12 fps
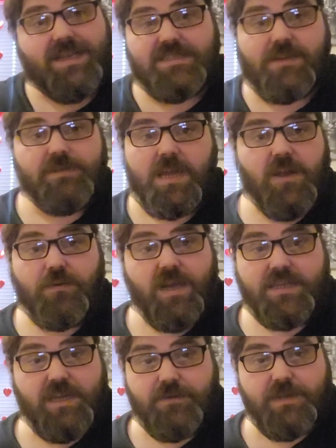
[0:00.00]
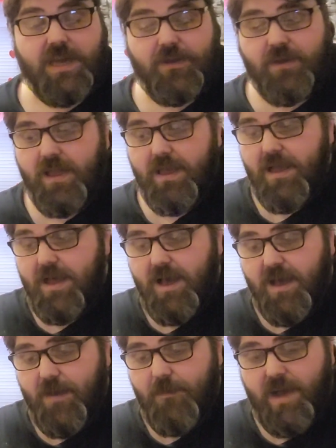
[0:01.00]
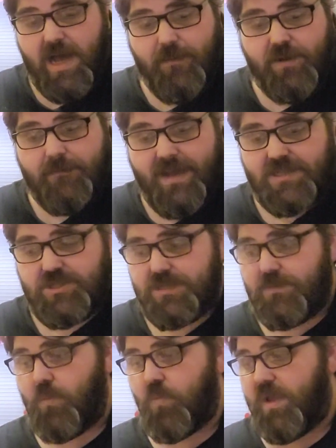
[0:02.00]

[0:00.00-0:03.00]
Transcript: back? I don't know. I don't know. I would imagine